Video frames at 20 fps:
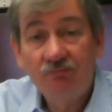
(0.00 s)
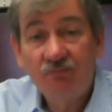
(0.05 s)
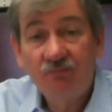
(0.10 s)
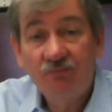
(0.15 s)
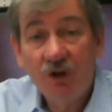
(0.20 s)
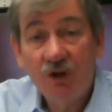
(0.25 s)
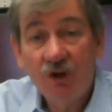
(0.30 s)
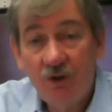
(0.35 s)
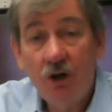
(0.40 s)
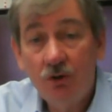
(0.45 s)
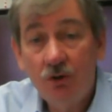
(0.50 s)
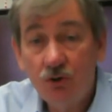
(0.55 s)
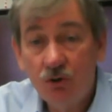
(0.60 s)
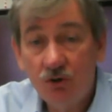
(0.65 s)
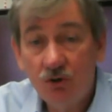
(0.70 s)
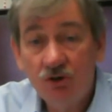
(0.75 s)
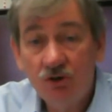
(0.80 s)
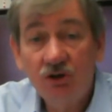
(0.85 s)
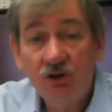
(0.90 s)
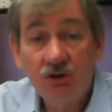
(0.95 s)
We owe
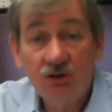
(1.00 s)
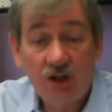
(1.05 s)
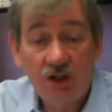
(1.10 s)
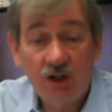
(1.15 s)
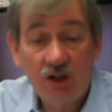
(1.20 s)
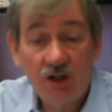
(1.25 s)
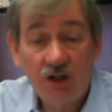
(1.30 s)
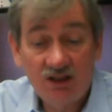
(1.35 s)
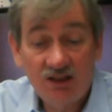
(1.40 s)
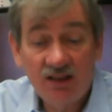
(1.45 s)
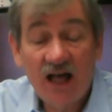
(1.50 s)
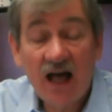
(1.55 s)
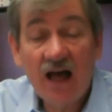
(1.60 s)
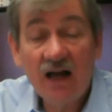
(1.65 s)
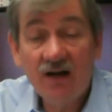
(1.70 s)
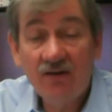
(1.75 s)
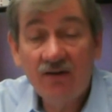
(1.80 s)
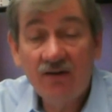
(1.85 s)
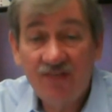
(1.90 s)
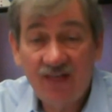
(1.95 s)
Google a
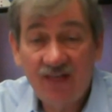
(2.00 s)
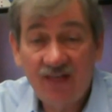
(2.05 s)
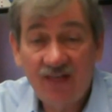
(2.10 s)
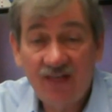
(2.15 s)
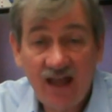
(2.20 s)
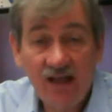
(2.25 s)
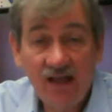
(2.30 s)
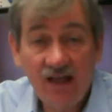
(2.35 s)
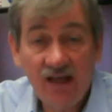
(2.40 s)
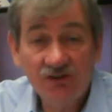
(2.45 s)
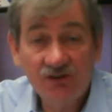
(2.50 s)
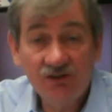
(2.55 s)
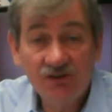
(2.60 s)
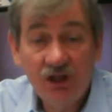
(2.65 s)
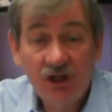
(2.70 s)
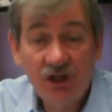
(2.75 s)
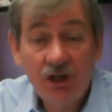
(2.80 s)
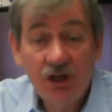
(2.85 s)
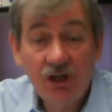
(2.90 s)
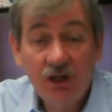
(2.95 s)
lot of thanks
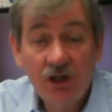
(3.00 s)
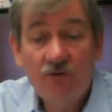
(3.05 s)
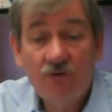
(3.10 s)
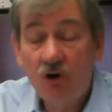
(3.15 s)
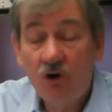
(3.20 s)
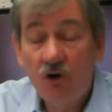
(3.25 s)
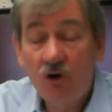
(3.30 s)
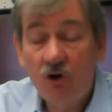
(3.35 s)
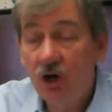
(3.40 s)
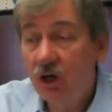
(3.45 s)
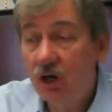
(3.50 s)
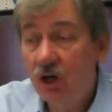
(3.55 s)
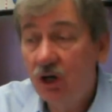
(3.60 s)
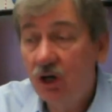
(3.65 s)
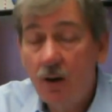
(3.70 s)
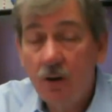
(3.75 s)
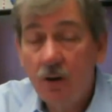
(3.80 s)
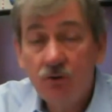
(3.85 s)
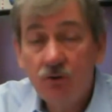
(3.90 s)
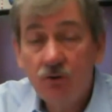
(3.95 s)
for
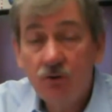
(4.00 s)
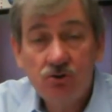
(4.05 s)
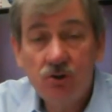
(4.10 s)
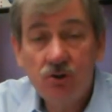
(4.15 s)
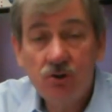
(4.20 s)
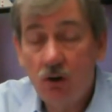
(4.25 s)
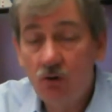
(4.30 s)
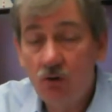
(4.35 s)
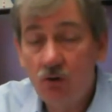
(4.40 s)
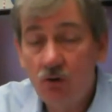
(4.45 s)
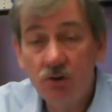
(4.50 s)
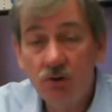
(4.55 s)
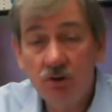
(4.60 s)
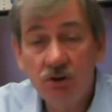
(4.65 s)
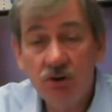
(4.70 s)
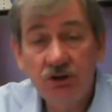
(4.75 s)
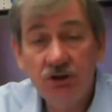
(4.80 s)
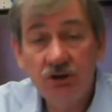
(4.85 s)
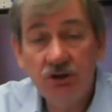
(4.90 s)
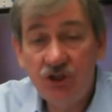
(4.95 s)

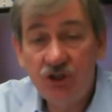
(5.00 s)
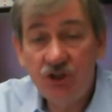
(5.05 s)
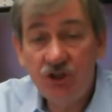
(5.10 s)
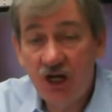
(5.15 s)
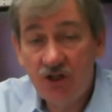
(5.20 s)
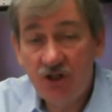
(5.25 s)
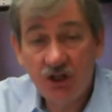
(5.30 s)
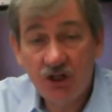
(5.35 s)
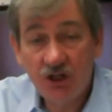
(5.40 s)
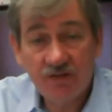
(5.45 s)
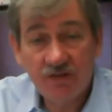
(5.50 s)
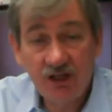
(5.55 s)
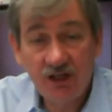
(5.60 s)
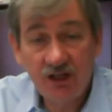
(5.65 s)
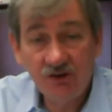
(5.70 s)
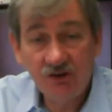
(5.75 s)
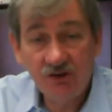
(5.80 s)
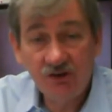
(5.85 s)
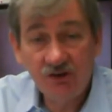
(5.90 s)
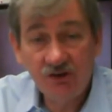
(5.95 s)
totally changing
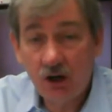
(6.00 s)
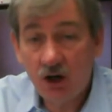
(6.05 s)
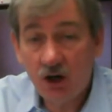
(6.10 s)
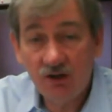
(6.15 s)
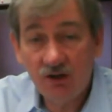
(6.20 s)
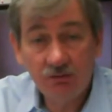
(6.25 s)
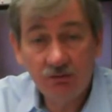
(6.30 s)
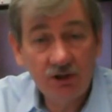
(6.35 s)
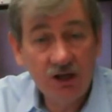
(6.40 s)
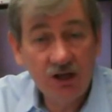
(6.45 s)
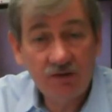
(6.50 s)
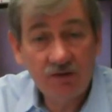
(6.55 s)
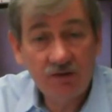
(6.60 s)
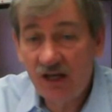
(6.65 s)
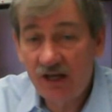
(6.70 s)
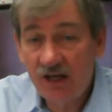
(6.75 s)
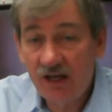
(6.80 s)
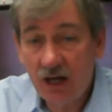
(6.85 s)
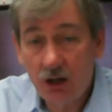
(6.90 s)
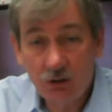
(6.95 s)
things every
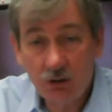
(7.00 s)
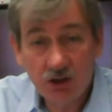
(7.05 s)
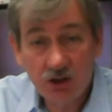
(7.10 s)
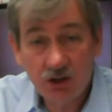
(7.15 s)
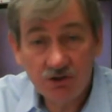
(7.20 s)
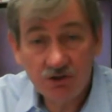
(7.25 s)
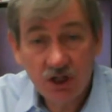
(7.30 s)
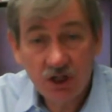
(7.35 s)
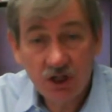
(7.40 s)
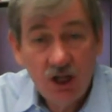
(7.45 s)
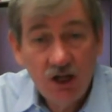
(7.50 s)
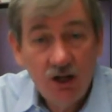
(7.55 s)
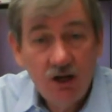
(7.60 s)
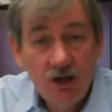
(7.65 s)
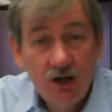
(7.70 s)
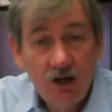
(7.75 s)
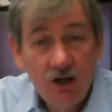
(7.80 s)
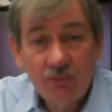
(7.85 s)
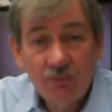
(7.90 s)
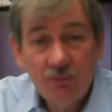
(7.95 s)
8 hours,
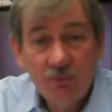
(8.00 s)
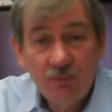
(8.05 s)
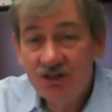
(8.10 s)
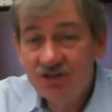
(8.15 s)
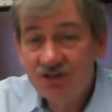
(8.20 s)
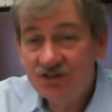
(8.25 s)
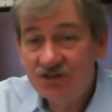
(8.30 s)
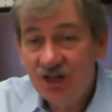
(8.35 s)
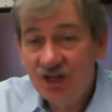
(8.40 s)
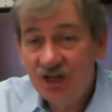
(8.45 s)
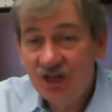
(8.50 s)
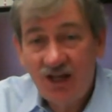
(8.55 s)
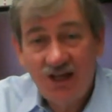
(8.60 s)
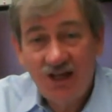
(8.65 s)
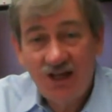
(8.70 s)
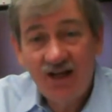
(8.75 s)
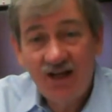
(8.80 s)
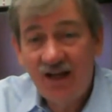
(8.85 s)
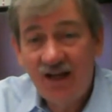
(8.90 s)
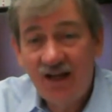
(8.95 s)
because
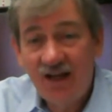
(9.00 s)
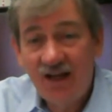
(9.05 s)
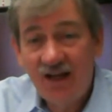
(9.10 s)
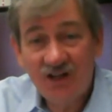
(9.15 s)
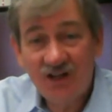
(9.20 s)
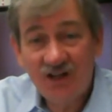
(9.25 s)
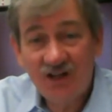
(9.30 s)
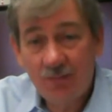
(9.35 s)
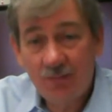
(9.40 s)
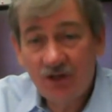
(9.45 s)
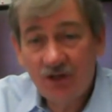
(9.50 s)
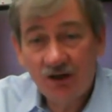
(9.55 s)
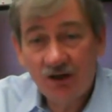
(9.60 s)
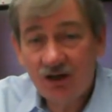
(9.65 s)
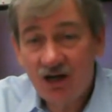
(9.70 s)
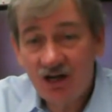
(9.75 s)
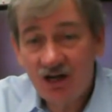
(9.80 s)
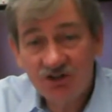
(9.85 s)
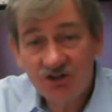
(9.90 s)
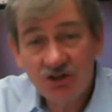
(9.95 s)
it has kept our
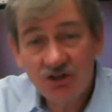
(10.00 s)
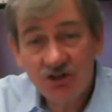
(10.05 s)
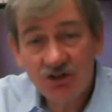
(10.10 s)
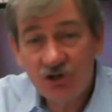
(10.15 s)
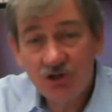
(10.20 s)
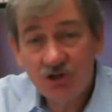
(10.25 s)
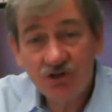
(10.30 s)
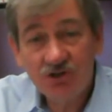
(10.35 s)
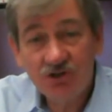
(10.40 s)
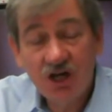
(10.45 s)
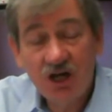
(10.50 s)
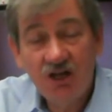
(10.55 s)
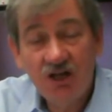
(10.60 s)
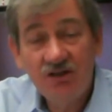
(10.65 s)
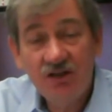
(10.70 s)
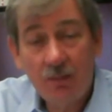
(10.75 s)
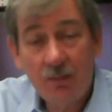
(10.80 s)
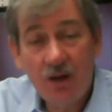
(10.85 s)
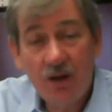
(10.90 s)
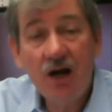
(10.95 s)
customers
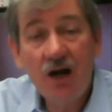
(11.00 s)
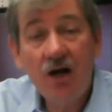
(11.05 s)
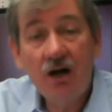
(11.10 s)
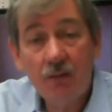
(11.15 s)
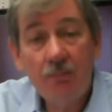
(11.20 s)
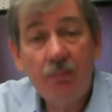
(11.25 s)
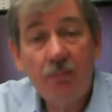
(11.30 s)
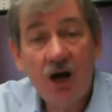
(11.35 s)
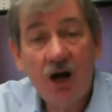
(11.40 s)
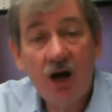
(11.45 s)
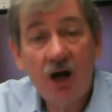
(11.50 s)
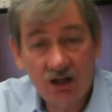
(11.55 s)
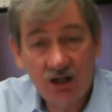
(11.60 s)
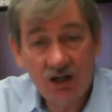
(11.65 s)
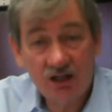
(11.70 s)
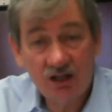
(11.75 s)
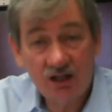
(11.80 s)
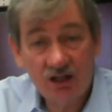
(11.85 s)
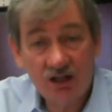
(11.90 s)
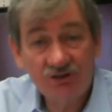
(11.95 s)
dependent upon
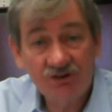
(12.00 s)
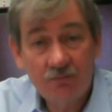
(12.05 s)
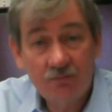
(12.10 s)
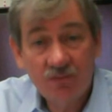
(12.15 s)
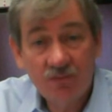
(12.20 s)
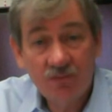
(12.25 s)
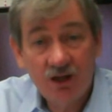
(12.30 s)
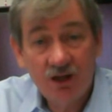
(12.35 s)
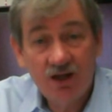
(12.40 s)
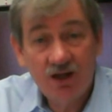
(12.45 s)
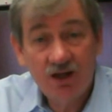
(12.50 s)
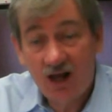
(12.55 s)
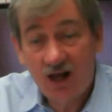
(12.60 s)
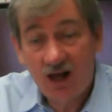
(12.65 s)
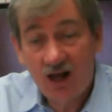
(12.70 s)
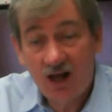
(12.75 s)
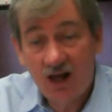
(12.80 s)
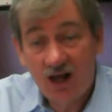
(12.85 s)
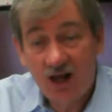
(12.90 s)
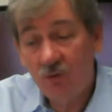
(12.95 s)
us. And
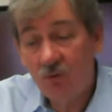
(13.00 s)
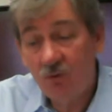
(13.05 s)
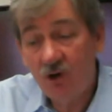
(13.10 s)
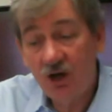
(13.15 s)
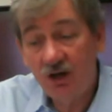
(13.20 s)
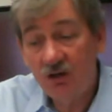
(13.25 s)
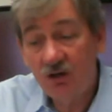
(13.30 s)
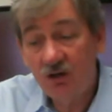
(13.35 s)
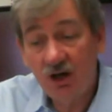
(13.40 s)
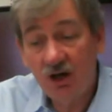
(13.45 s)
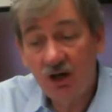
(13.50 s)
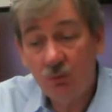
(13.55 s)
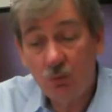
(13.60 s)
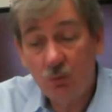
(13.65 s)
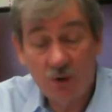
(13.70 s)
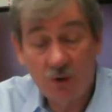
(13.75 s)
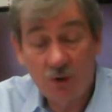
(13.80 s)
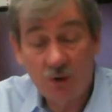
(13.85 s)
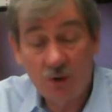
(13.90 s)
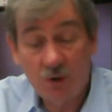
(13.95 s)
I, for one,
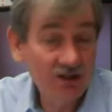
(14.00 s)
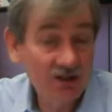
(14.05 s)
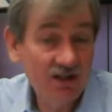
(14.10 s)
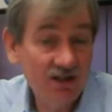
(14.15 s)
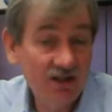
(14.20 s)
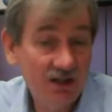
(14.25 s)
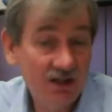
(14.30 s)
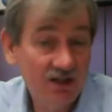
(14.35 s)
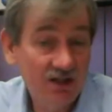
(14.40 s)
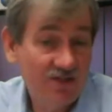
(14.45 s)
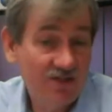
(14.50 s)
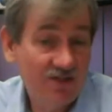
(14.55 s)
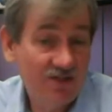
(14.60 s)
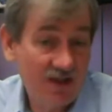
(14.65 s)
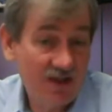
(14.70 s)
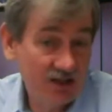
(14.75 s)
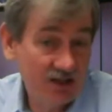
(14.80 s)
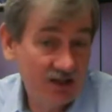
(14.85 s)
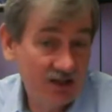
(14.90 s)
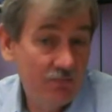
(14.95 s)
recognize it and
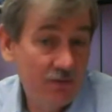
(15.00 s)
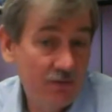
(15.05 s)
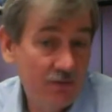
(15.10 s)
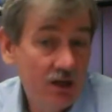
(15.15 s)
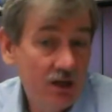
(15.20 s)
thank them.